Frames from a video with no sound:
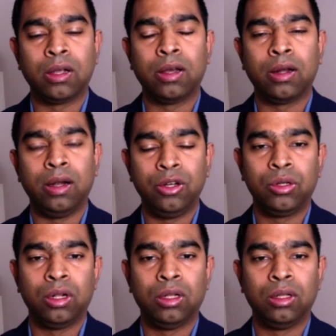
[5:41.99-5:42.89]
require
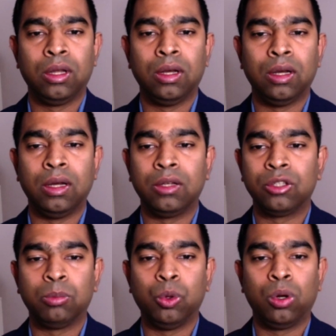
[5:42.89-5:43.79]
additional uh,
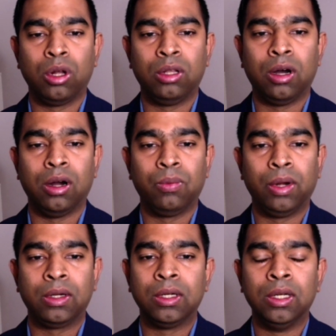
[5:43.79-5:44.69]
support on the
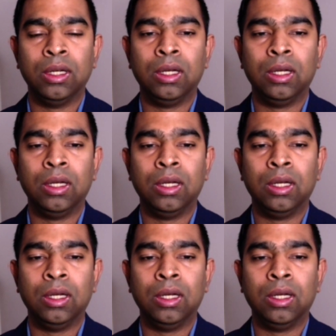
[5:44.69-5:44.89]
hardware